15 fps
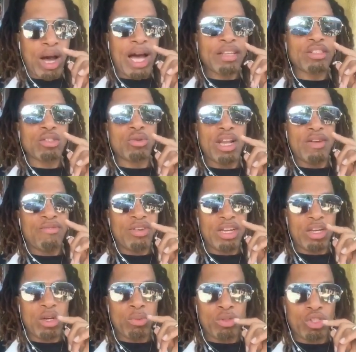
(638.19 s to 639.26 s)
I saw that
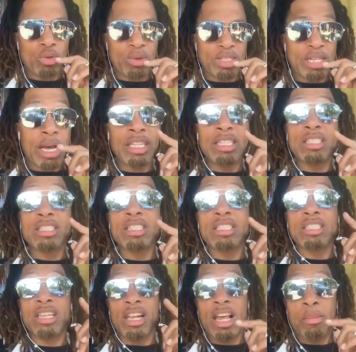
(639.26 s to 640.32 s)
video with you and Tommy. These are
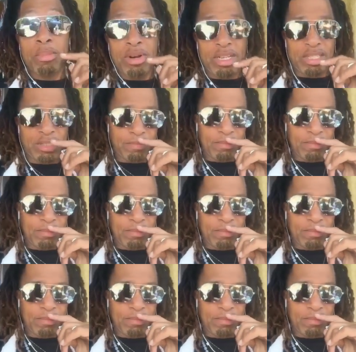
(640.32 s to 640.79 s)
celebrities.